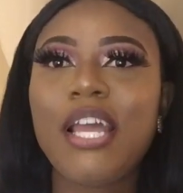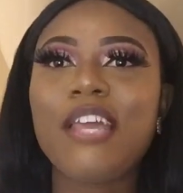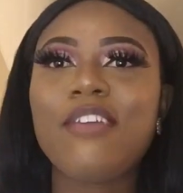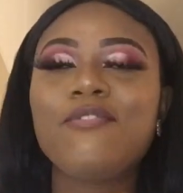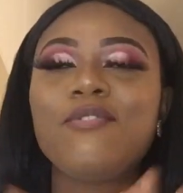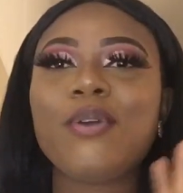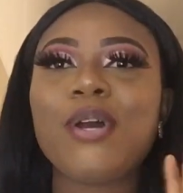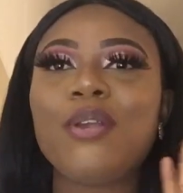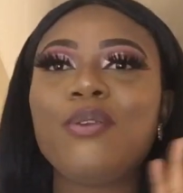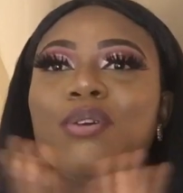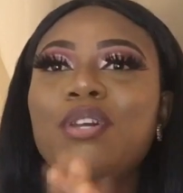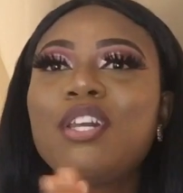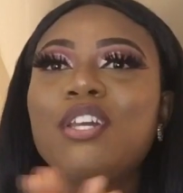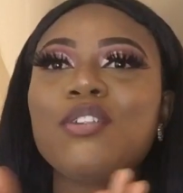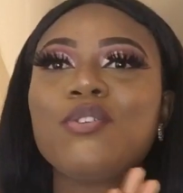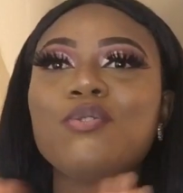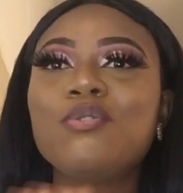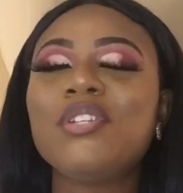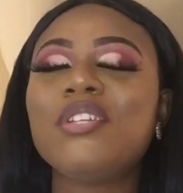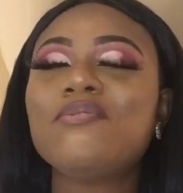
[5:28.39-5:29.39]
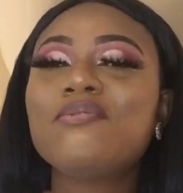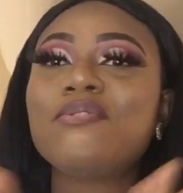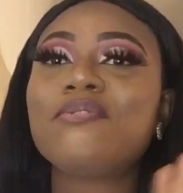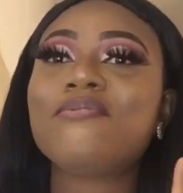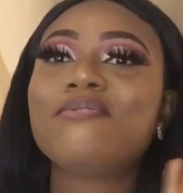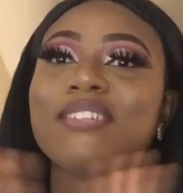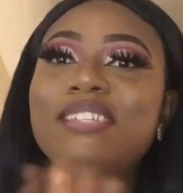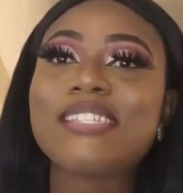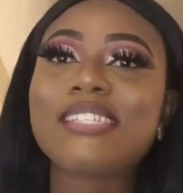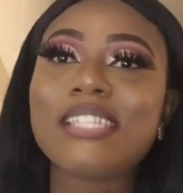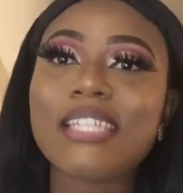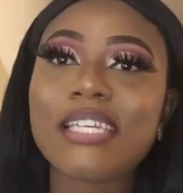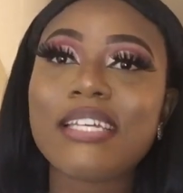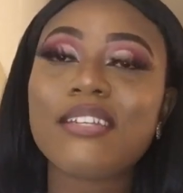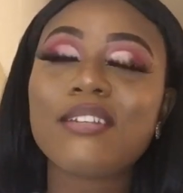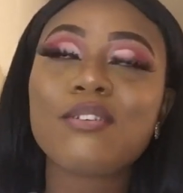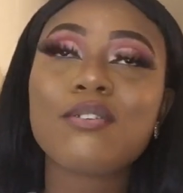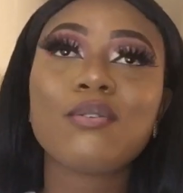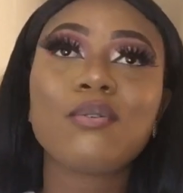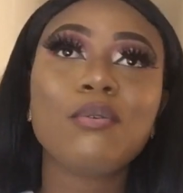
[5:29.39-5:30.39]
If you are looking good, even
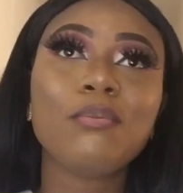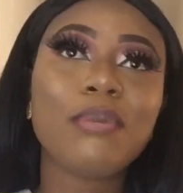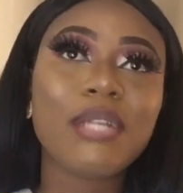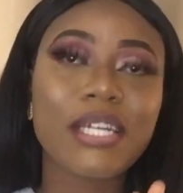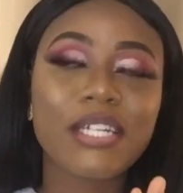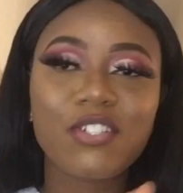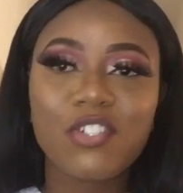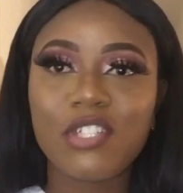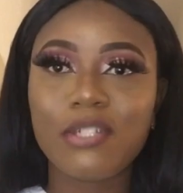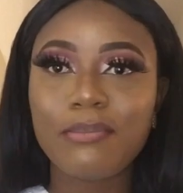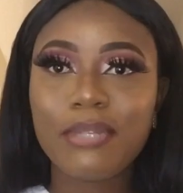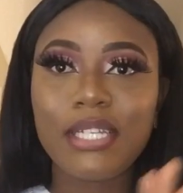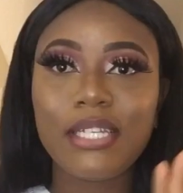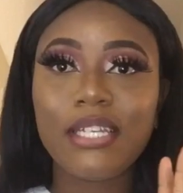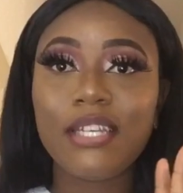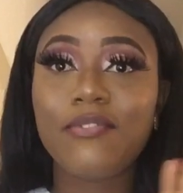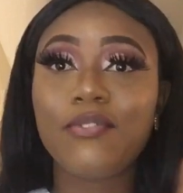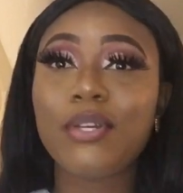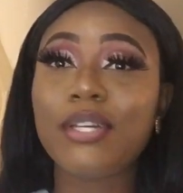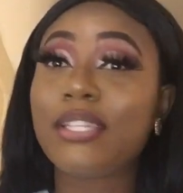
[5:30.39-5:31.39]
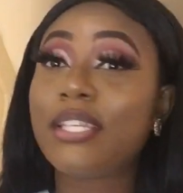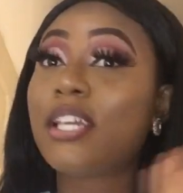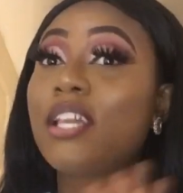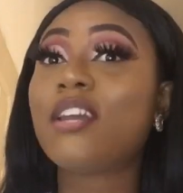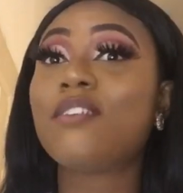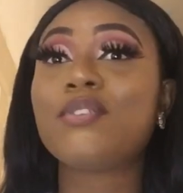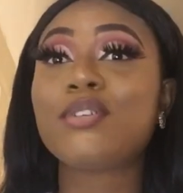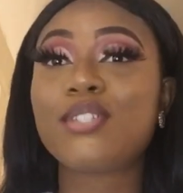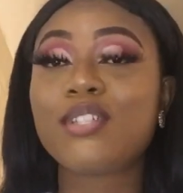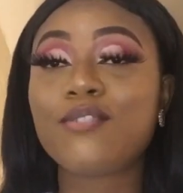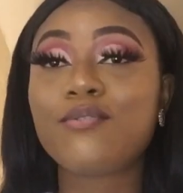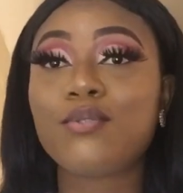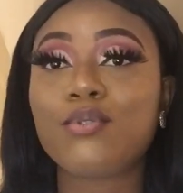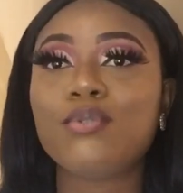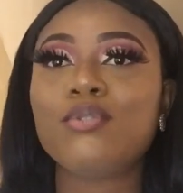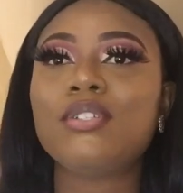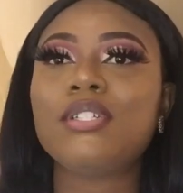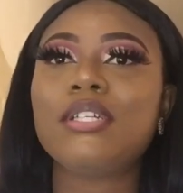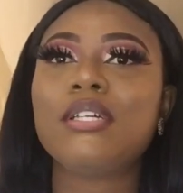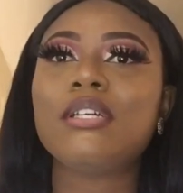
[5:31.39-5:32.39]
Vaseline will be extremely, if you are taking yourself
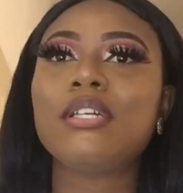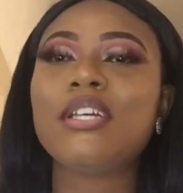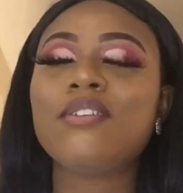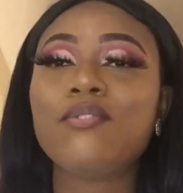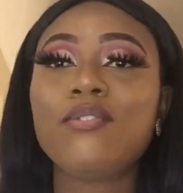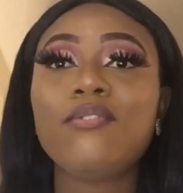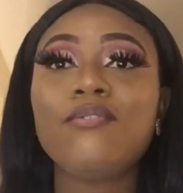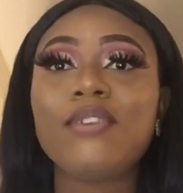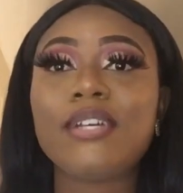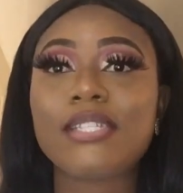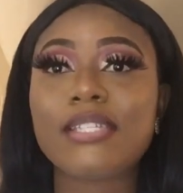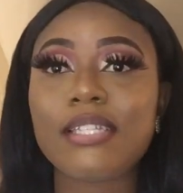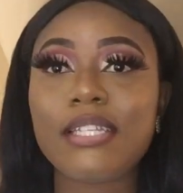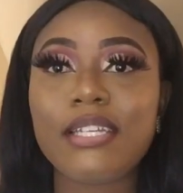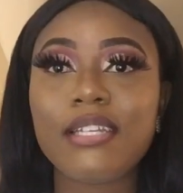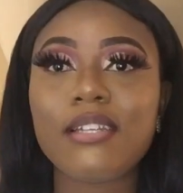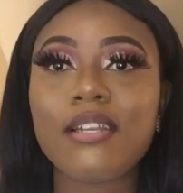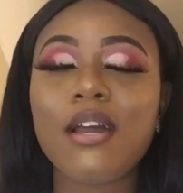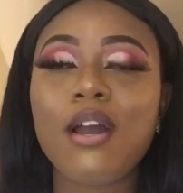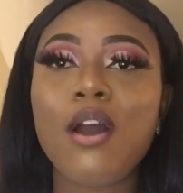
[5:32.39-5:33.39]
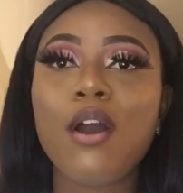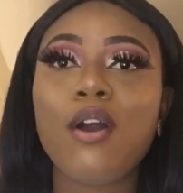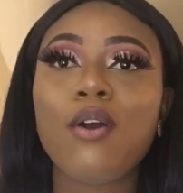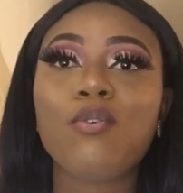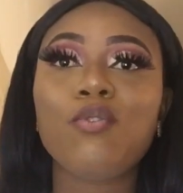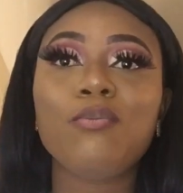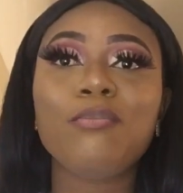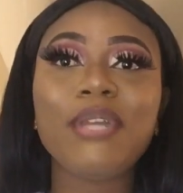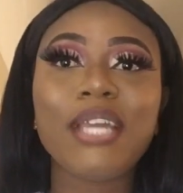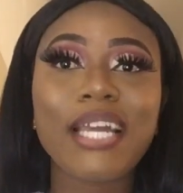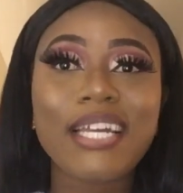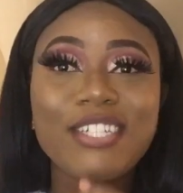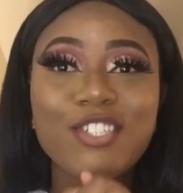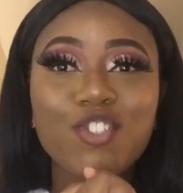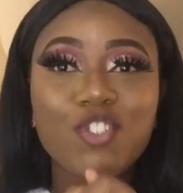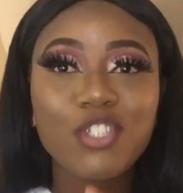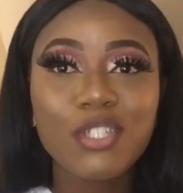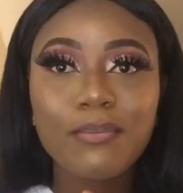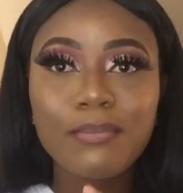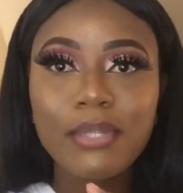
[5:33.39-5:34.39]
good, even Vaseline will be
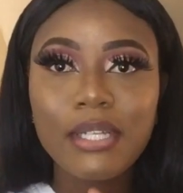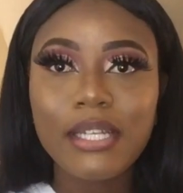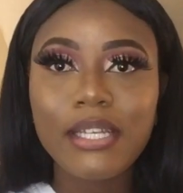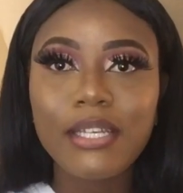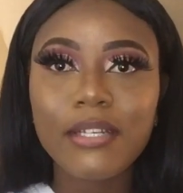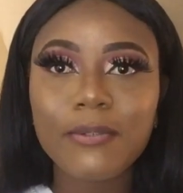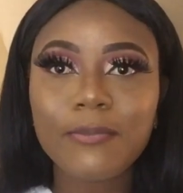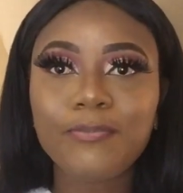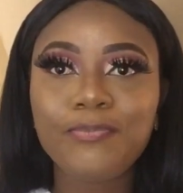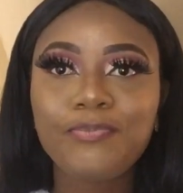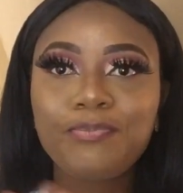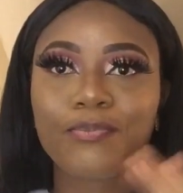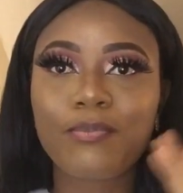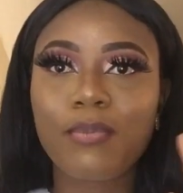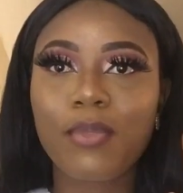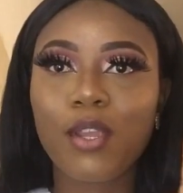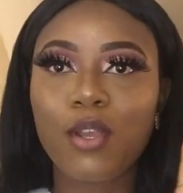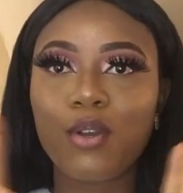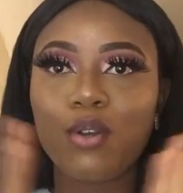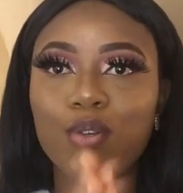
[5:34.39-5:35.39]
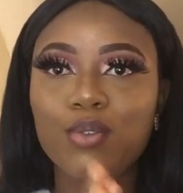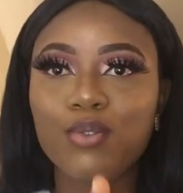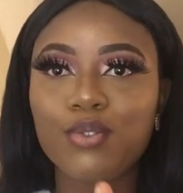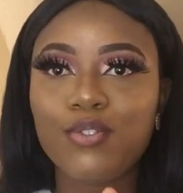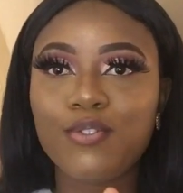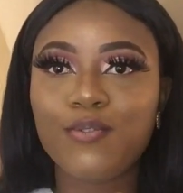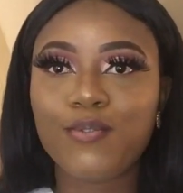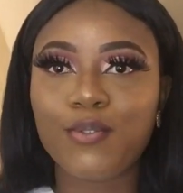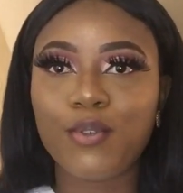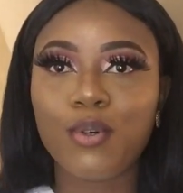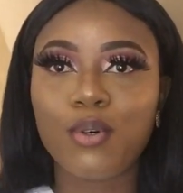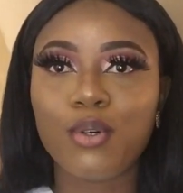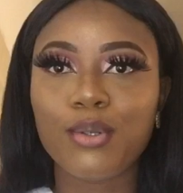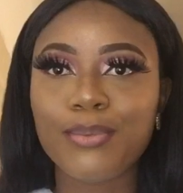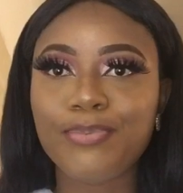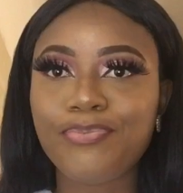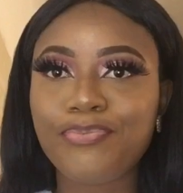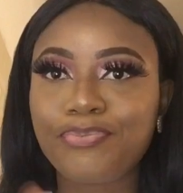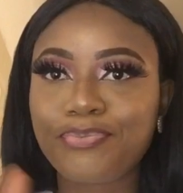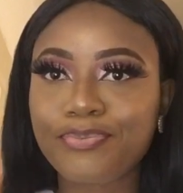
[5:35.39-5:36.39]
extremely good for
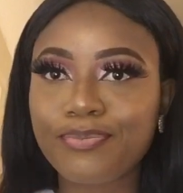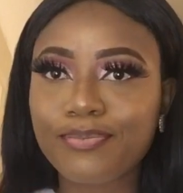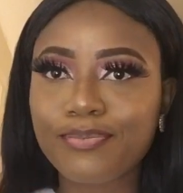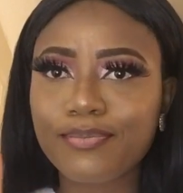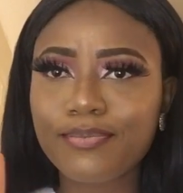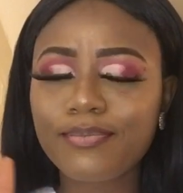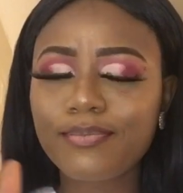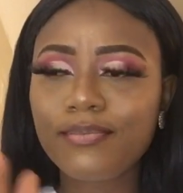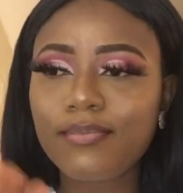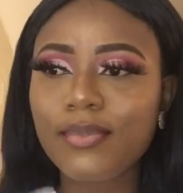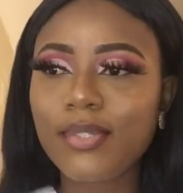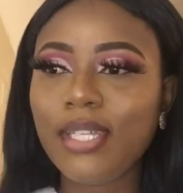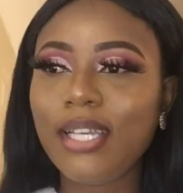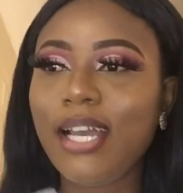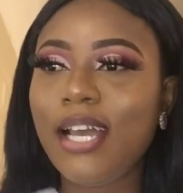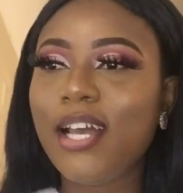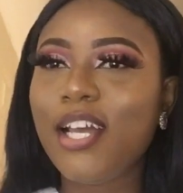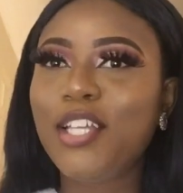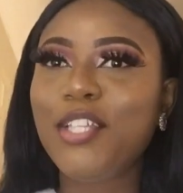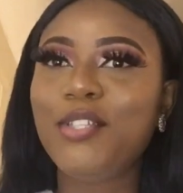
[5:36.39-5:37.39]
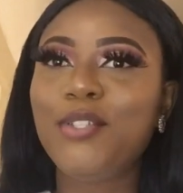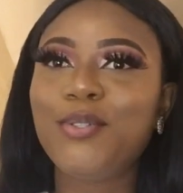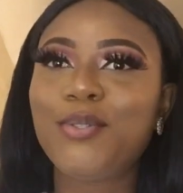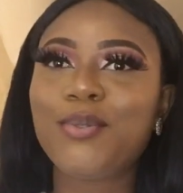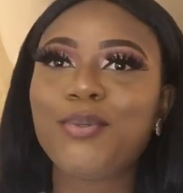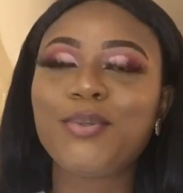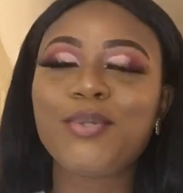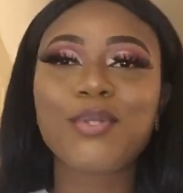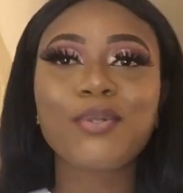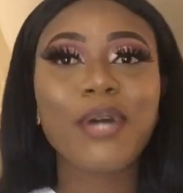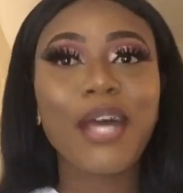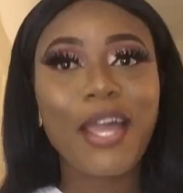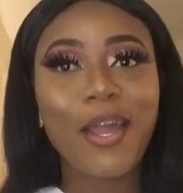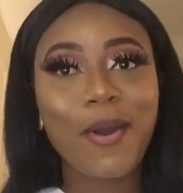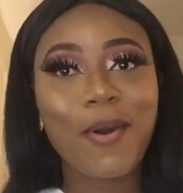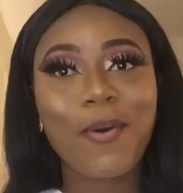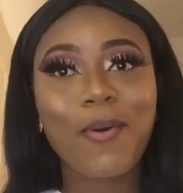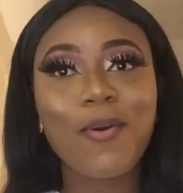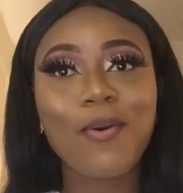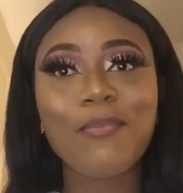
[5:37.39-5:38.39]
you. So I
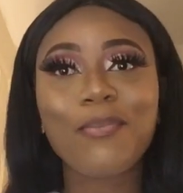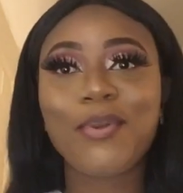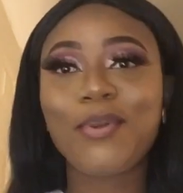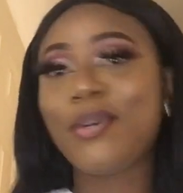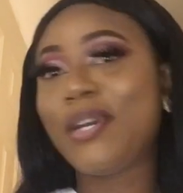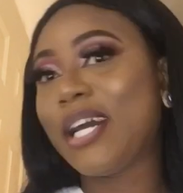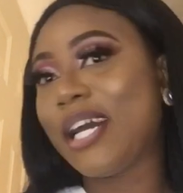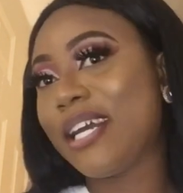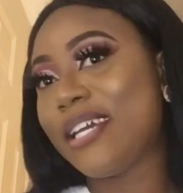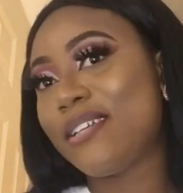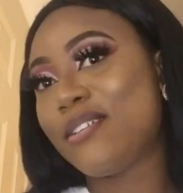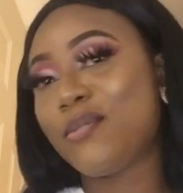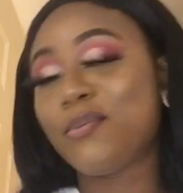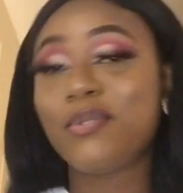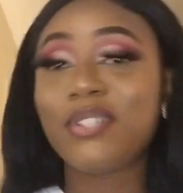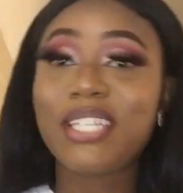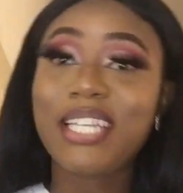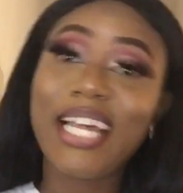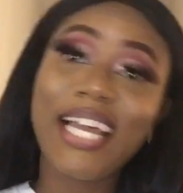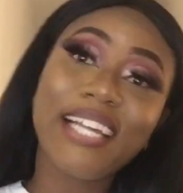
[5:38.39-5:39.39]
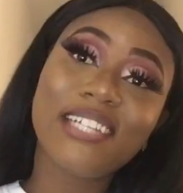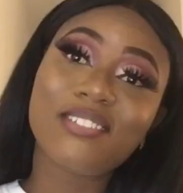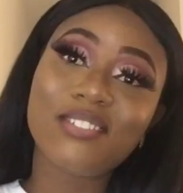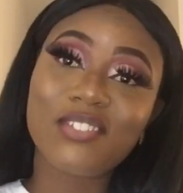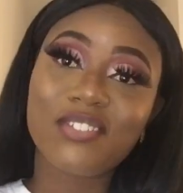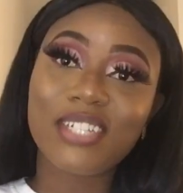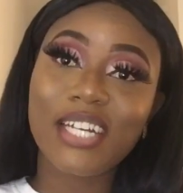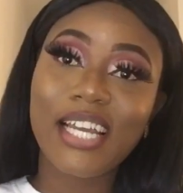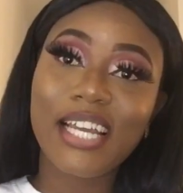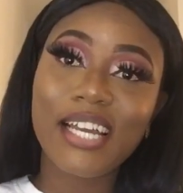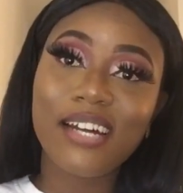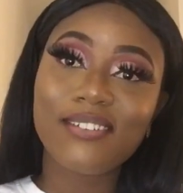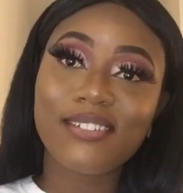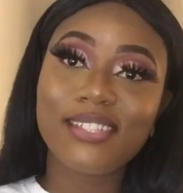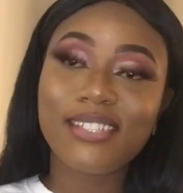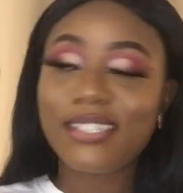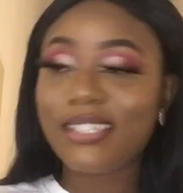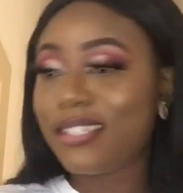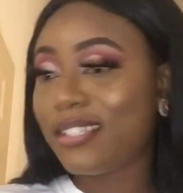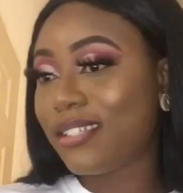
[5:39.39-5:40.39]
hope you guys would like to try
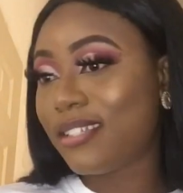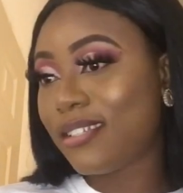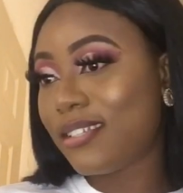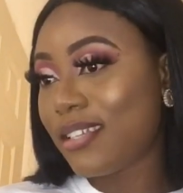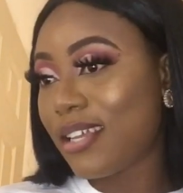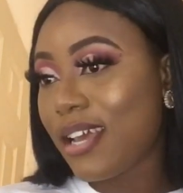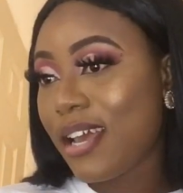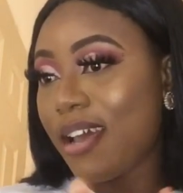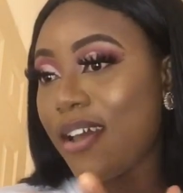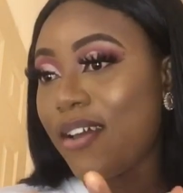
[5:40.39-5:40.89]
out this